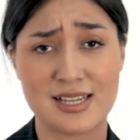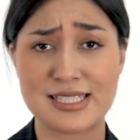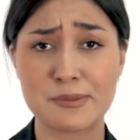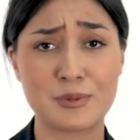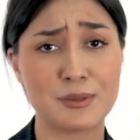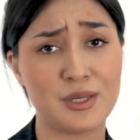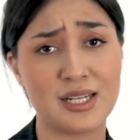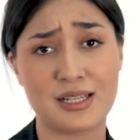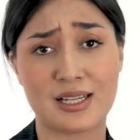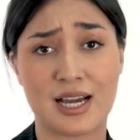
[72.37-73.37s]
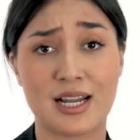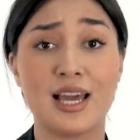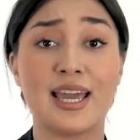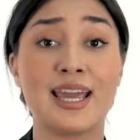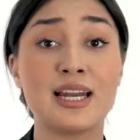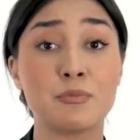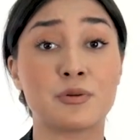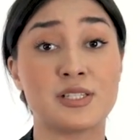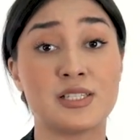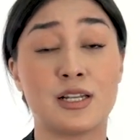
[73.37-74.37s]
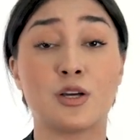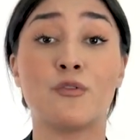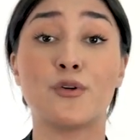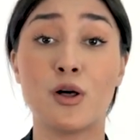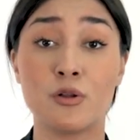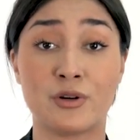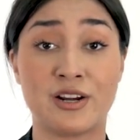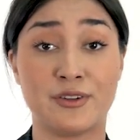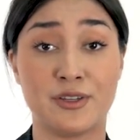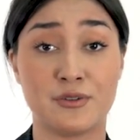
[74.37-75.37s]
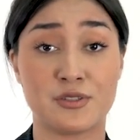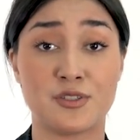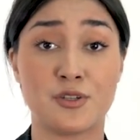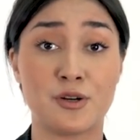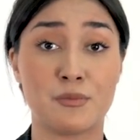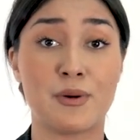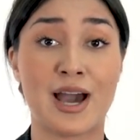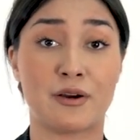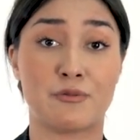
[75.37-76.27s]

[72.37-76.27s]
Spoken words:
simply meaning that 80% of all revenues turned back